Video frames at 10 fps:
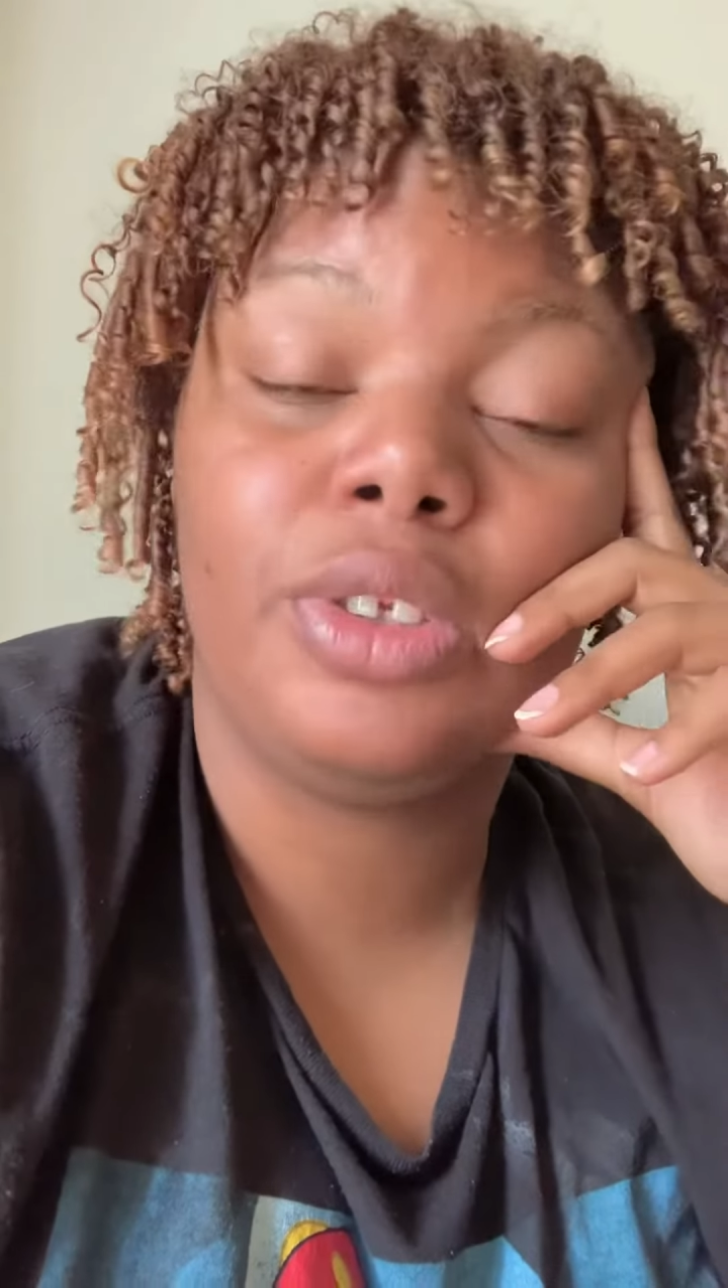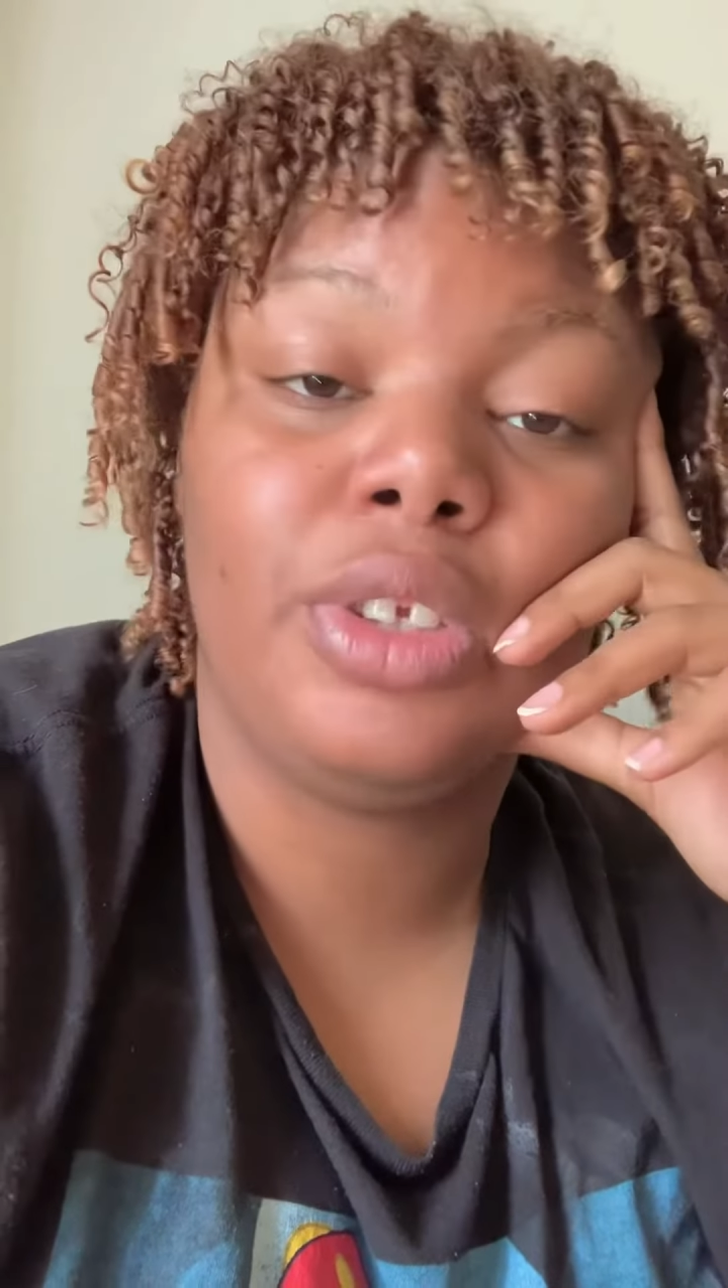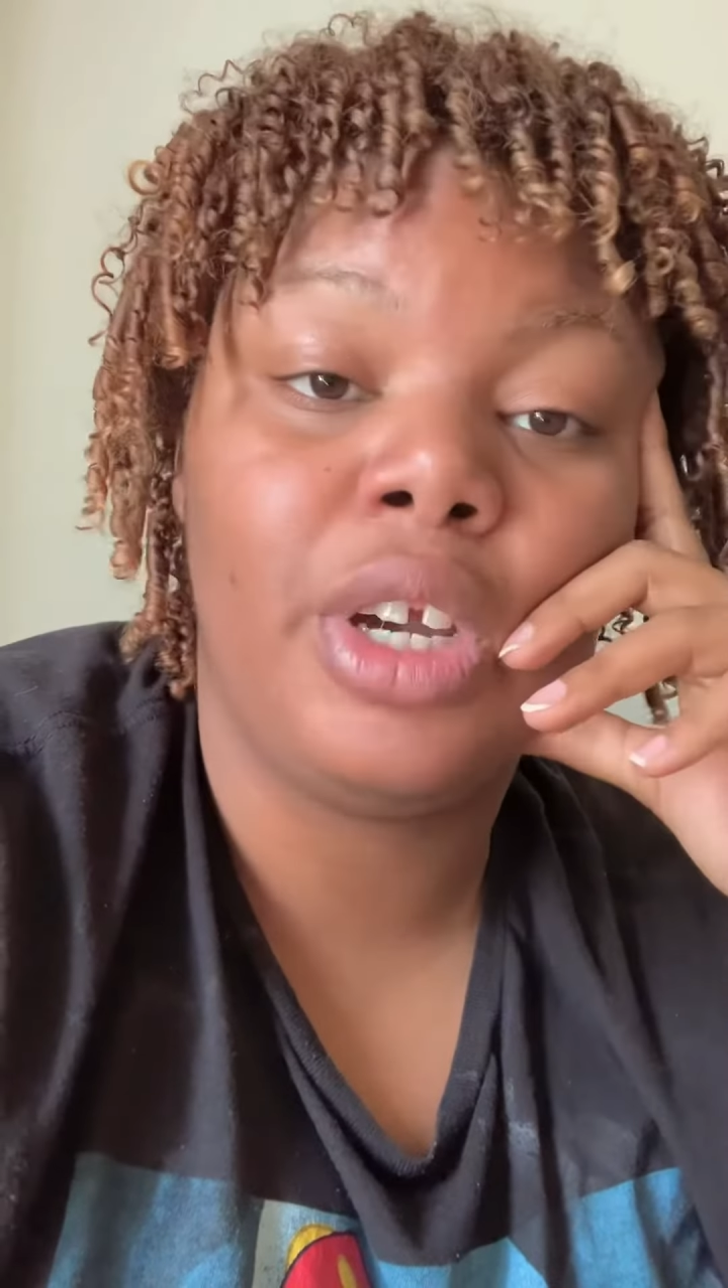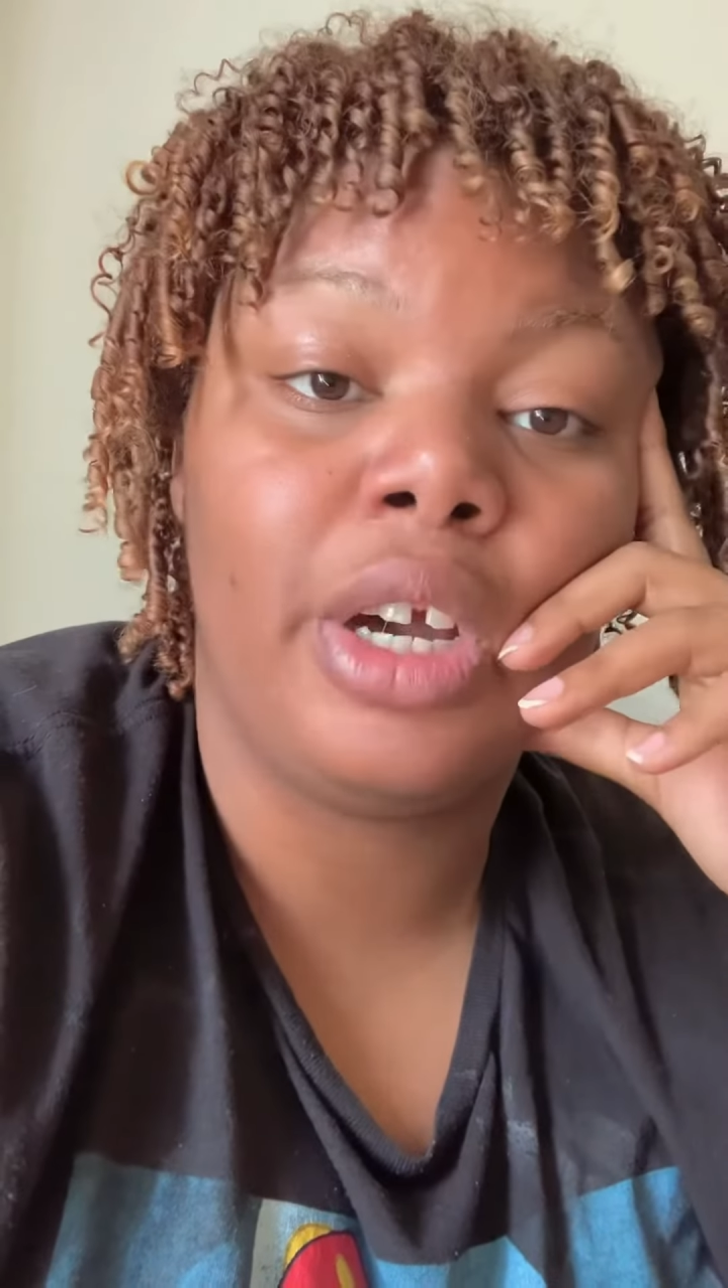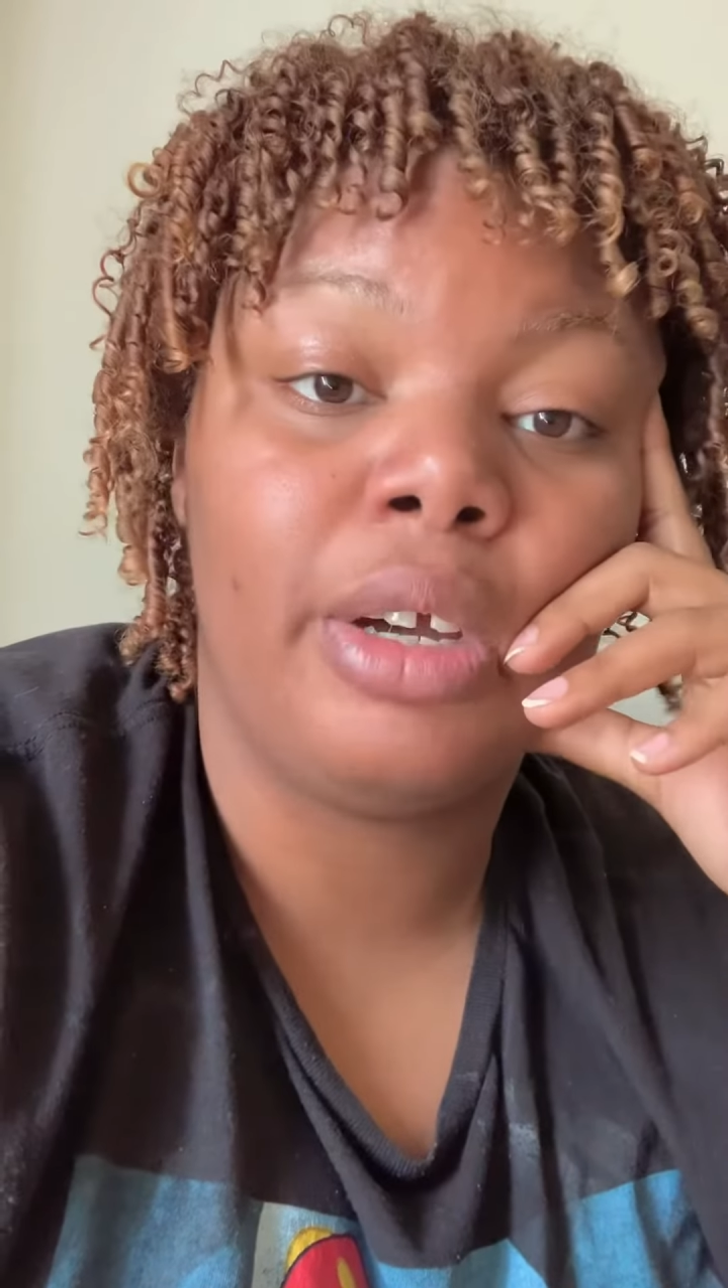
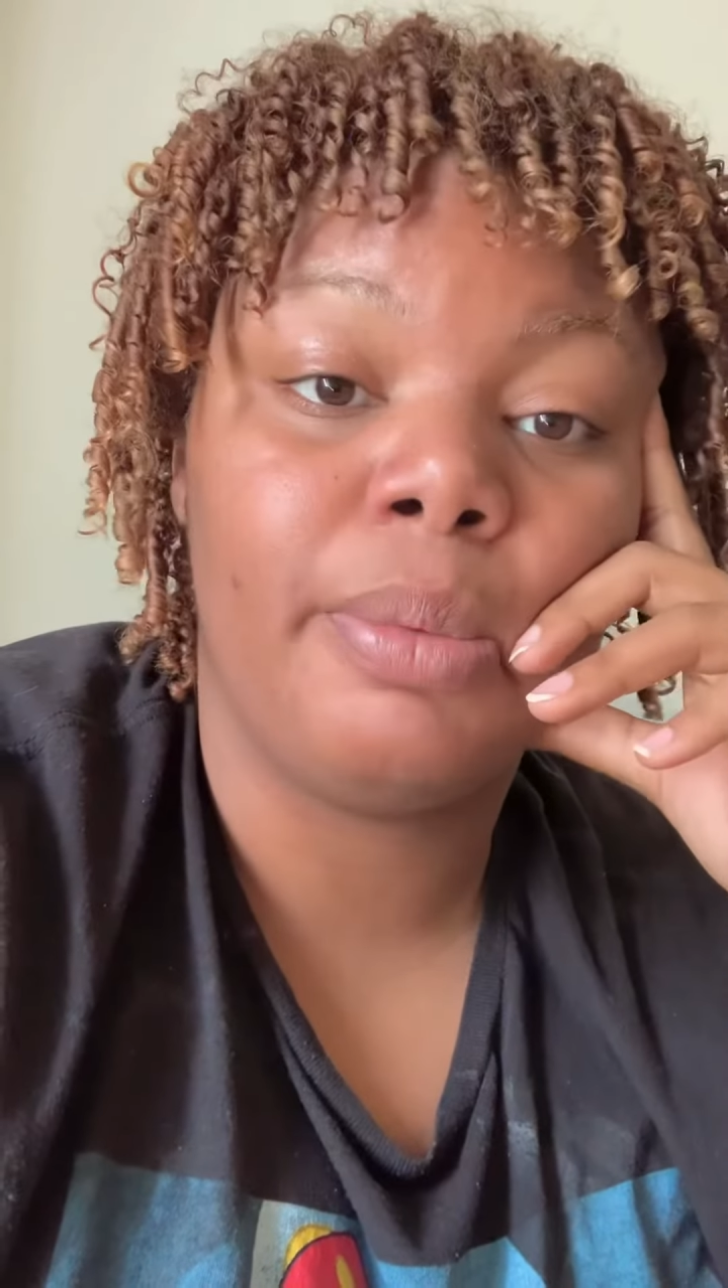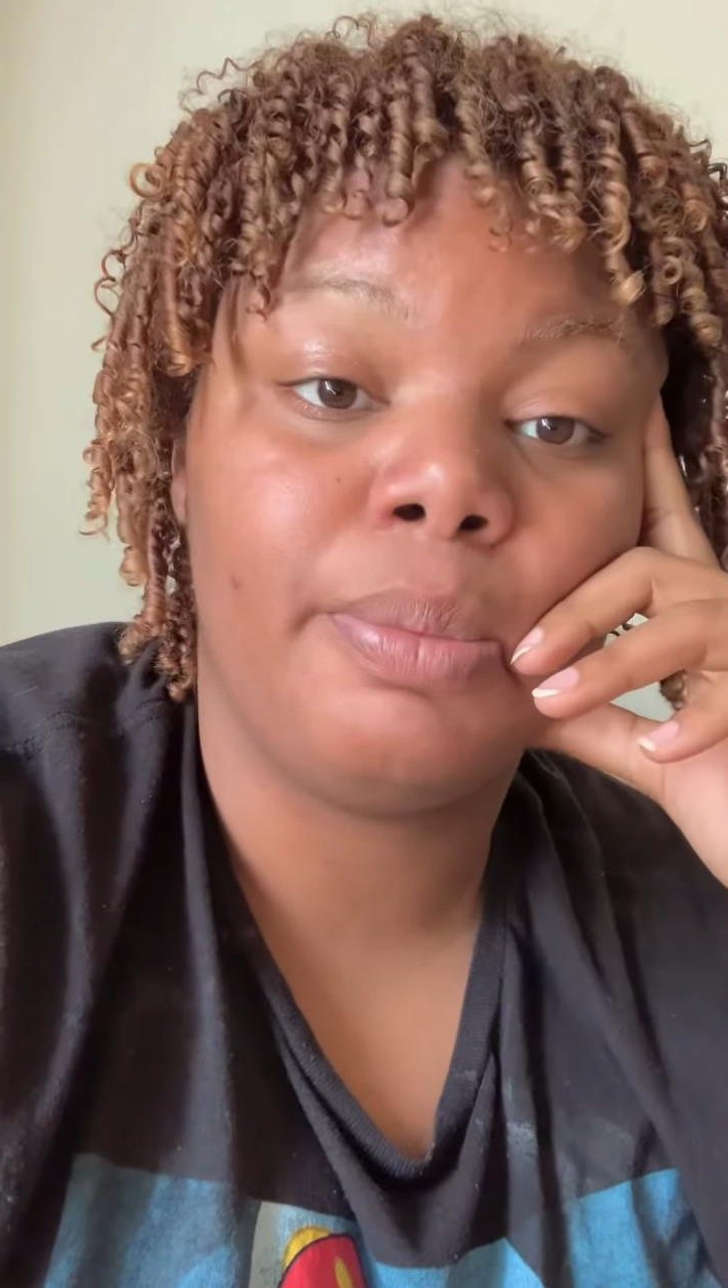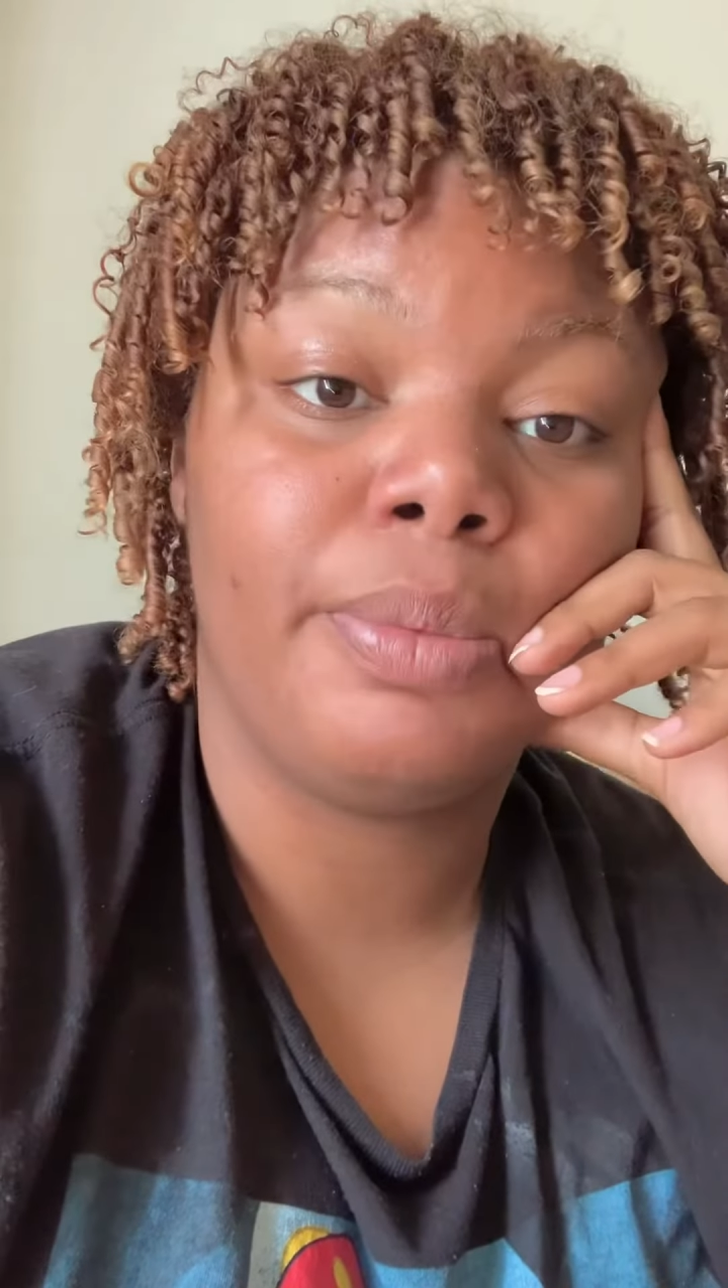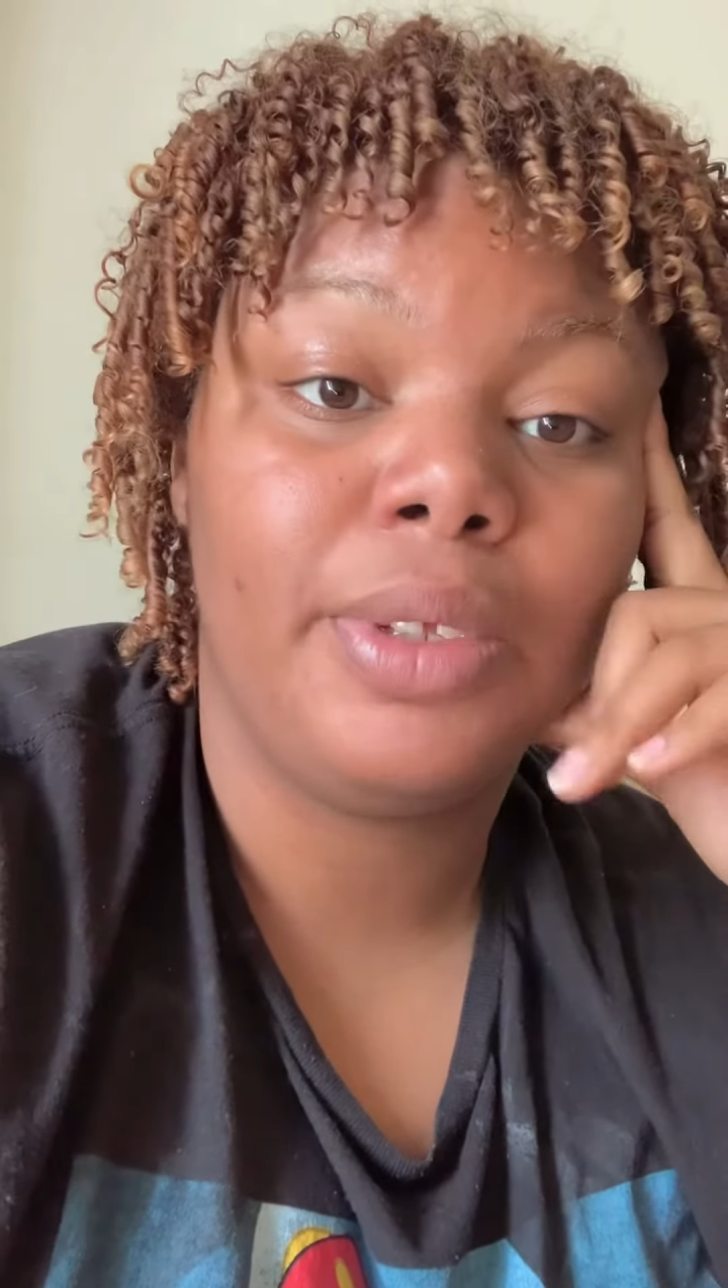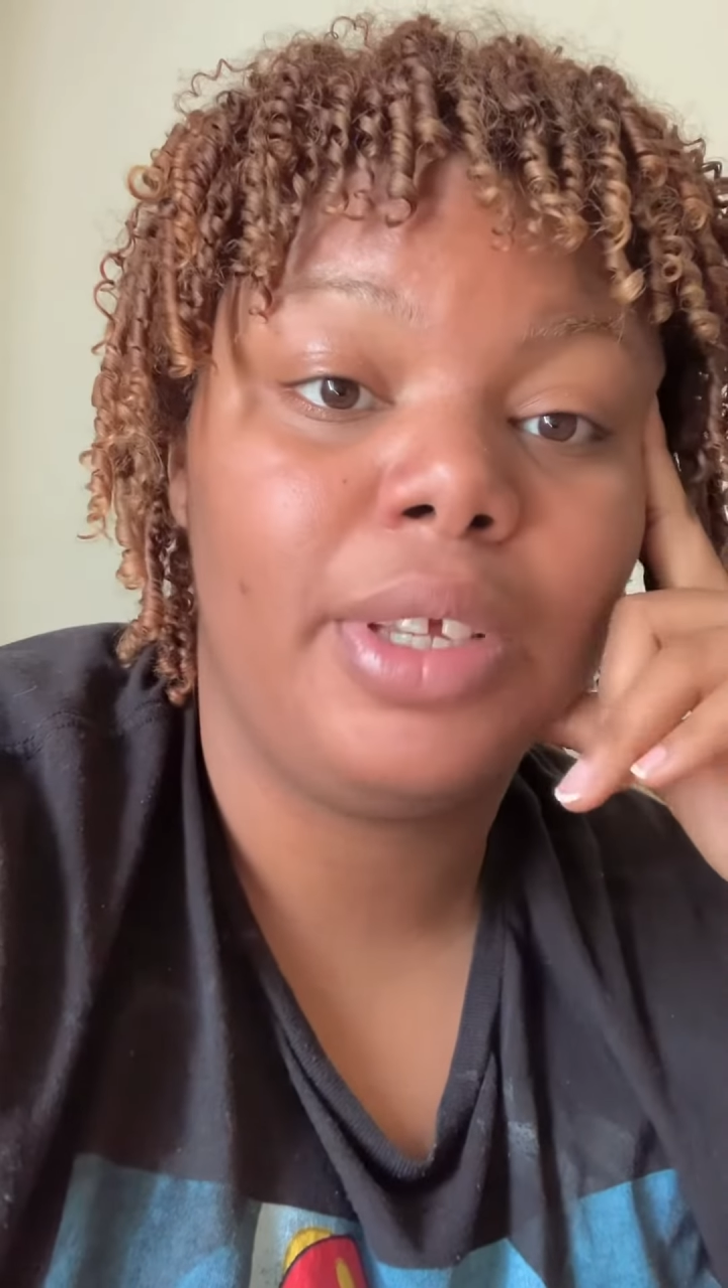um